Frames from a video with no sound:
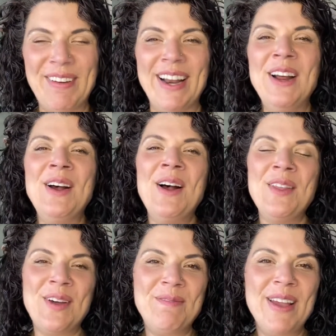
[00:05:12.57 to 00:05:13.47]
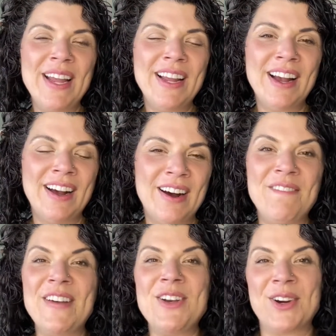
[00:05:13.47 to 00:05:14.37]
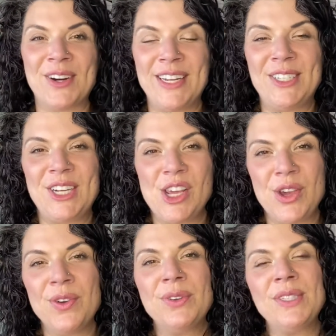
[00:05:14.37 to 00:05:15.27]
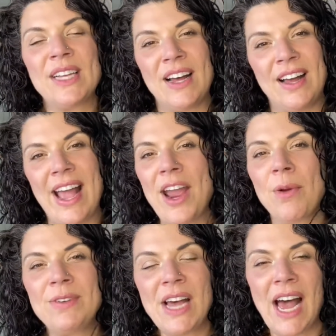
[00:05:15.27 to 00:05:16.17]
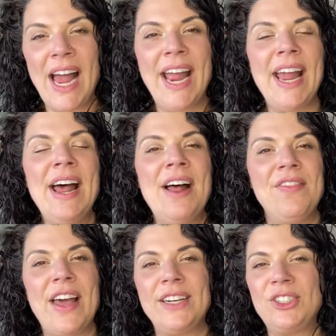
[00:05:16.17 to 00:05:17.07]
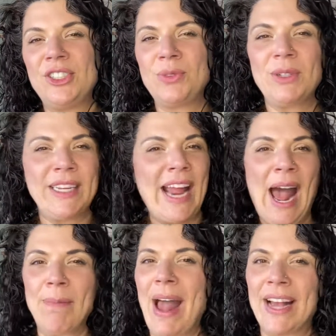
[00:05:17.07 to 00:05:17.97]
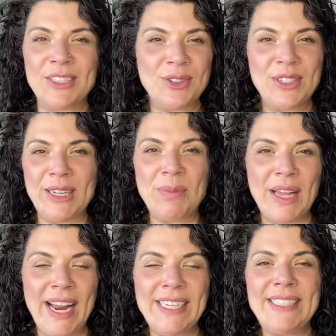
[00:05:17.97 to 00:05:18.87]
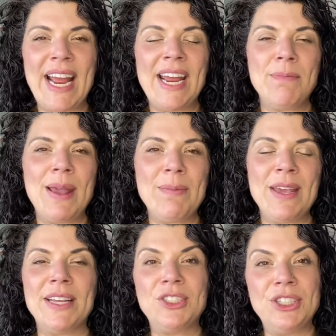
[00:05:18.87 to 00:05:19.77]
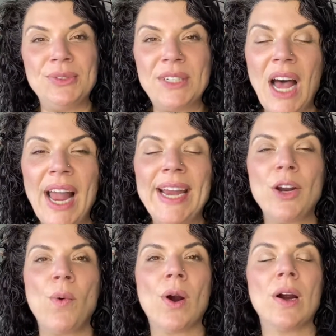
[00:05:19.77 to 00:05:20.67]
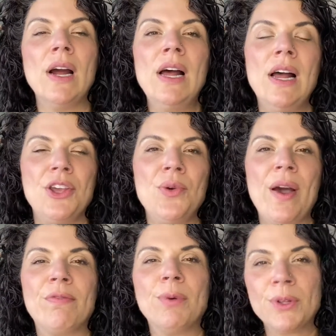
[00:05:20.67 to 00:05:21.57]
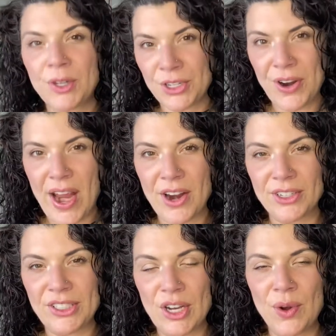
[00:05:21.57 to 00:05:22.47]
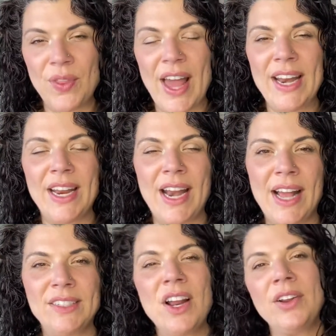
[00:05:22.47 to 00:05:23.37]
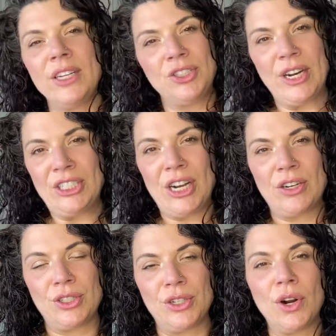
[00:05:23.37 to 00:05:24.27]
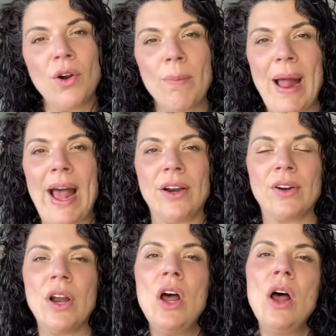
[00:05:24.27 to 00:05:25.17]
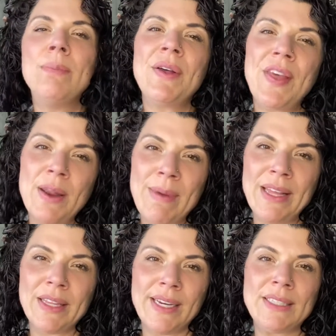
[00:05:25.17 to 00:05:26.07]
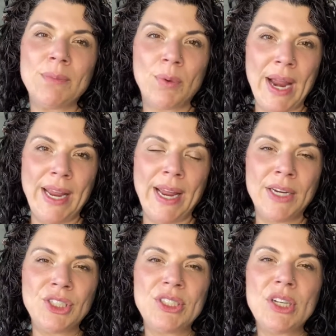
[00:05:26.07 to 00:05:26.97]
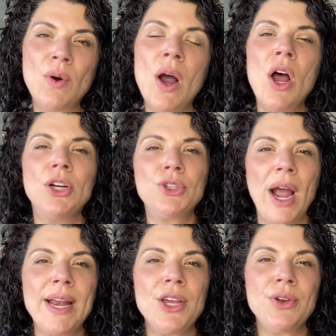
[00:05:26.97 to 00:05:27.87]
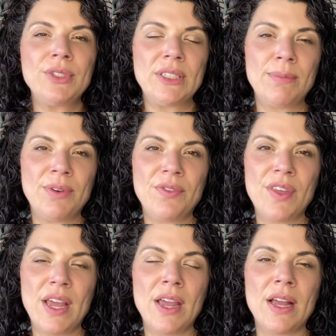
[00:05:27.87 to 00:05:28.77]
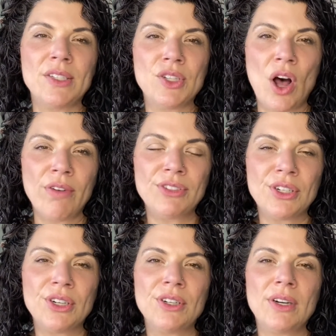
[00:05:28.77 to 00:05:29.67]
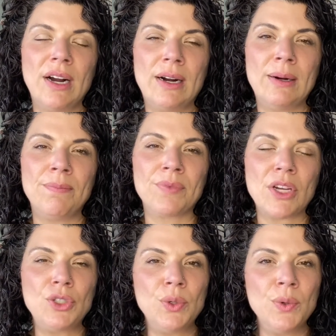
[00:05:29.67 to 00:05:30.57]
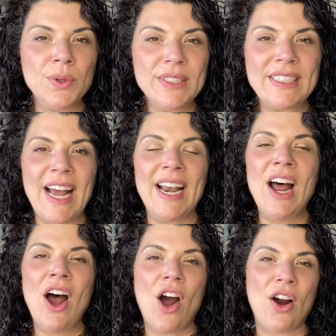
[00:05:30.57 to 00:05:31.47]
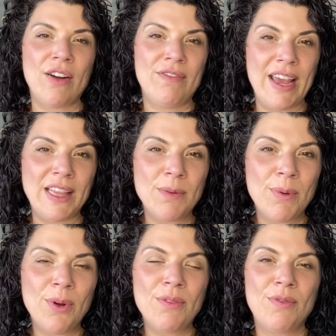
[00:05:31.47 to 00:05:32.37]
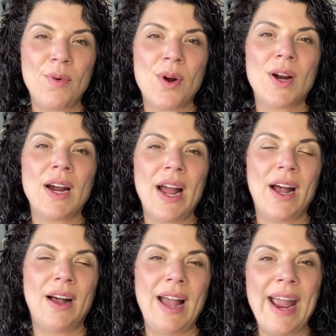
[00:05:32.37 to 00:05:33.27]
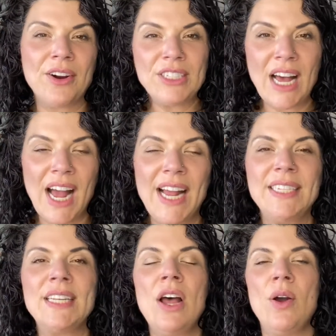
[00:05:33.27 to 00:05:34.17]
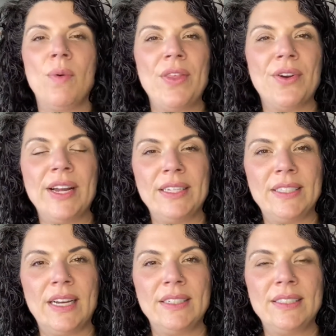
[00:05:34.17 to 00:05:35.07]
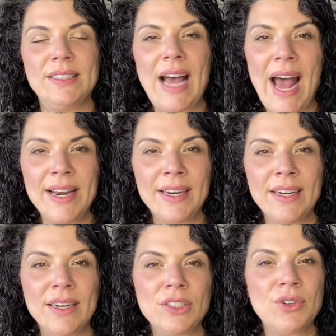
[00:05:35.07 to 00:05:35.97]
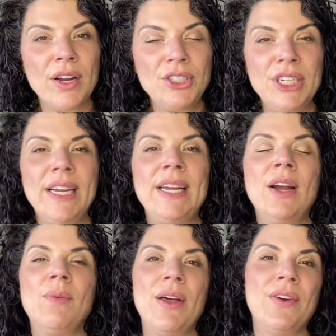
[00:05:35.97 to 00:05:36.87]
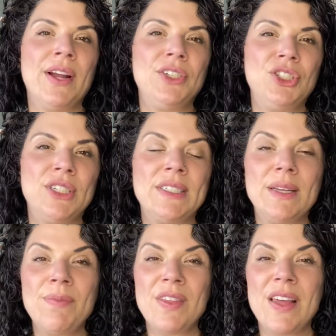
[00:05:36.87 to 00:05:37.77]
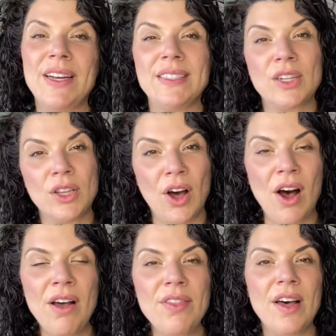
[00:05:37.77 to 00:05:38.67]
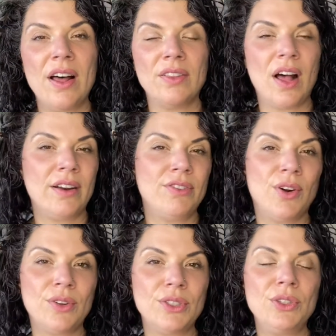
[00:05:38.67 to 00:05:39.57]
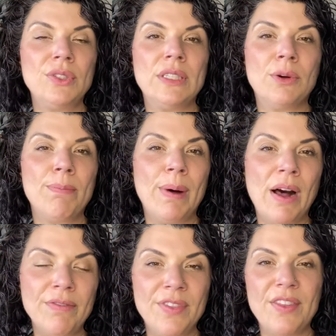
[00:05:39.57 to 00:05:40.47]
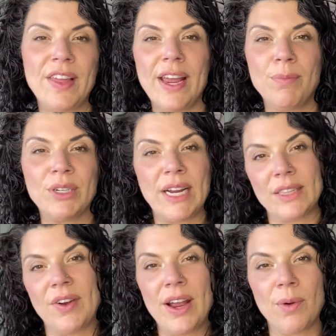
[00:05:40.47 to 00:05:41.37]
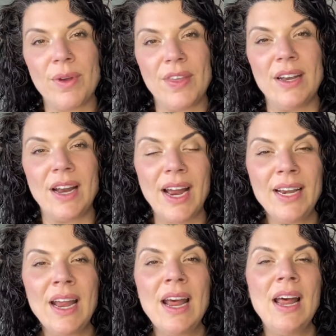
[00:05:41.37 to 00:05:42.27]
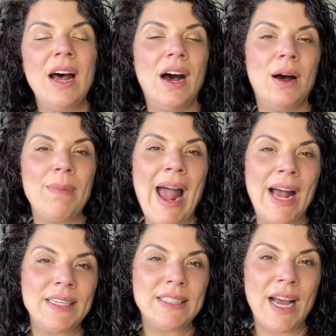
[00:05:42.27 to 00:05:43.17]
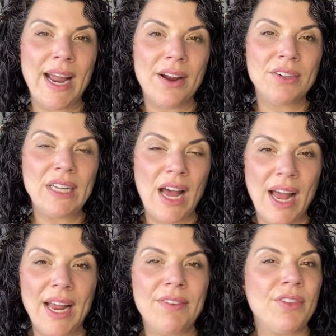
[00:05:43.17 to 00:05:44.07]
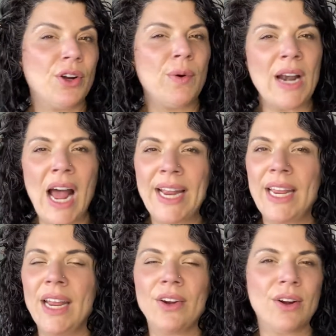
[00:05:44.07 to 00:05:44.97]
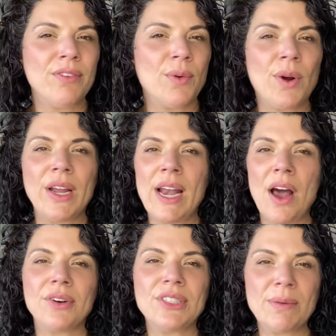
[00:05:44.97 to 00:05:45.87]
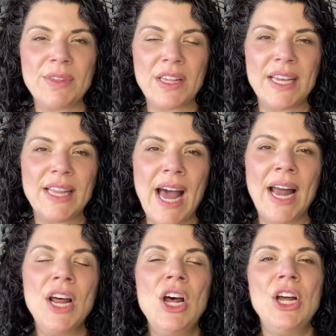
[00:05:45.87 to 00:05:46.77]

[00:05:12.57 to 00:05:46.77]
But the big offender is to use a hair tie that is just really haphazardly placed and maybe is too tight, or you have pulled on your hair so that it has not only stretched out your curl pattern, but that it may lead to breakage. So try to use some of the softer tools that are available for hair ties, whether it's a satin scrunchie, whether it's just something that is cloth. A lot of girls use their buff that they protect their hair with at night as a hair tie if they're going hiking or if they're working out or something like that.